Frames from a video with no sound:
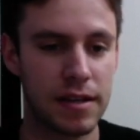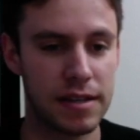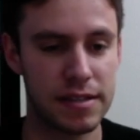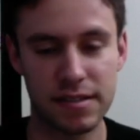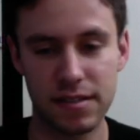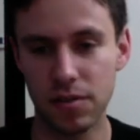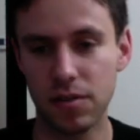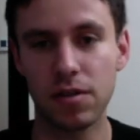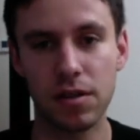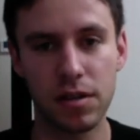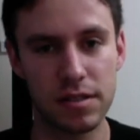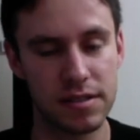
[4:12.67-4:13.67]
He's
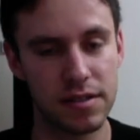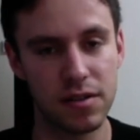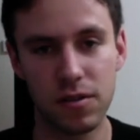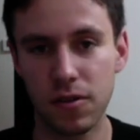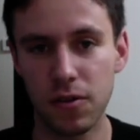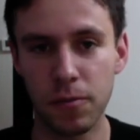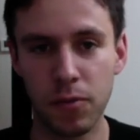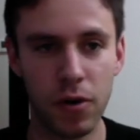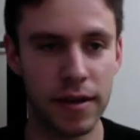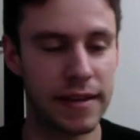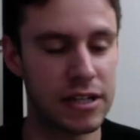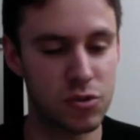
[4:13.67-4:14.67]
still a little
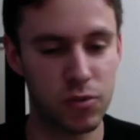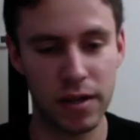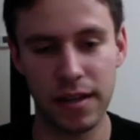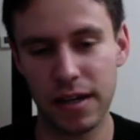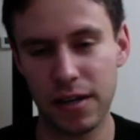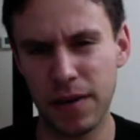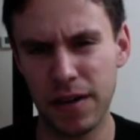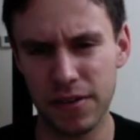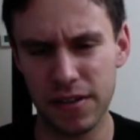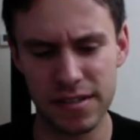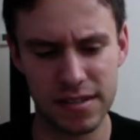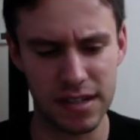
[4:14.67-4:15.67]
boy, and that's what I like about
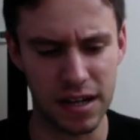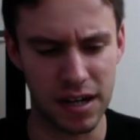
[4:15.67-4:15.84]
this.